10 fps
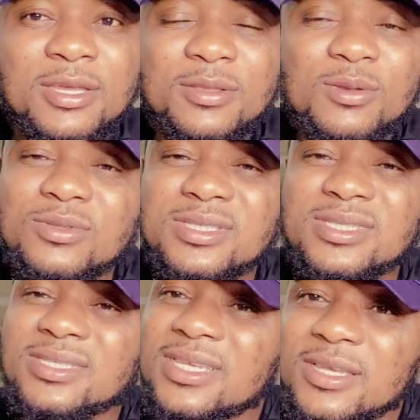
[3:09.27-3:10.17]
No
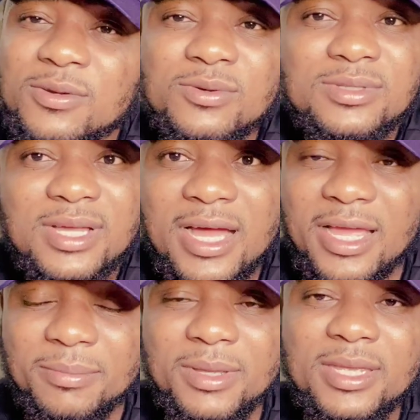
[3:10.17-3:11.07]
single
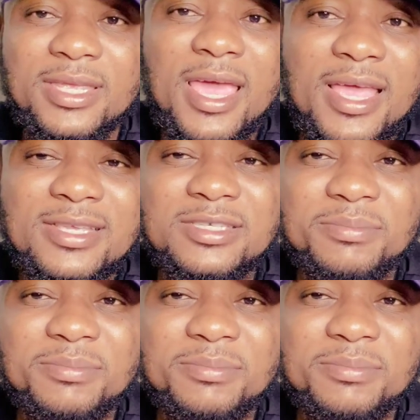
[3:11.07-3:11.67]
dime. Here is